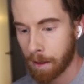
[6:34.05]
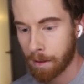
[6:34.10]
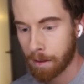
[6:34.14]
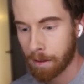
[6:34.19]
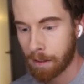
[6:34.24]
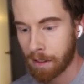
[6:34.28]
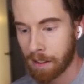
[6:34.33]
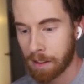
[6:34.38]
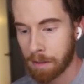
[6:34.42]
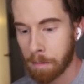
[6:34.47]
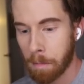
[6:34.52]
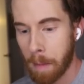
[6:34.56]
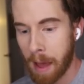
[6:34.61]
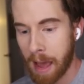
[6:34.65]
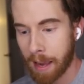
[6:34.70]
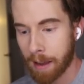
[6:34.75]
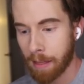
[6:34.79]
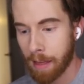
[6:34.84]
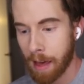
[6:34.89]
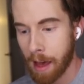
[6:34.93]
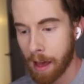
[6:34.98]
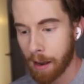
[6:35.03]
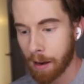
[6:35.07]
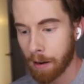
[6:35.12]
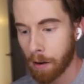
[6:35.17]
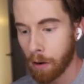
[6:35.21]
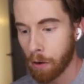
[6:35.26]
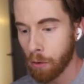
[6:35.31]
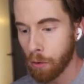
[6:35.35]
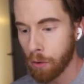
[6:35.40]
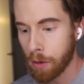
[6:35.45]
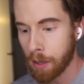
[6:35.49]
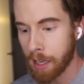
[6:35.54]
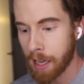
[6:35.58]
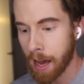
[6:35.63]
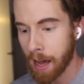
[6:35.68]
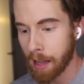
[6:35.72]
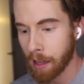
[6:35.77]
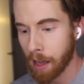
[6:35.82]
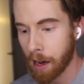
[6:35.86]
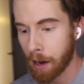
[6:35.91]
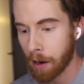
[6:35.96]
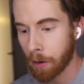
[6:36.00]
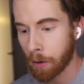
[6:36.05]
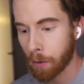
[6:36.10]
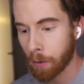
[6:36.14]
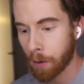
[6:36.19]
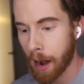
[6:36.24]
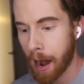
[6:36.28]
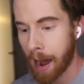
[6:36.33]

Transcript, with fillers: Smack that. Oh, yellow!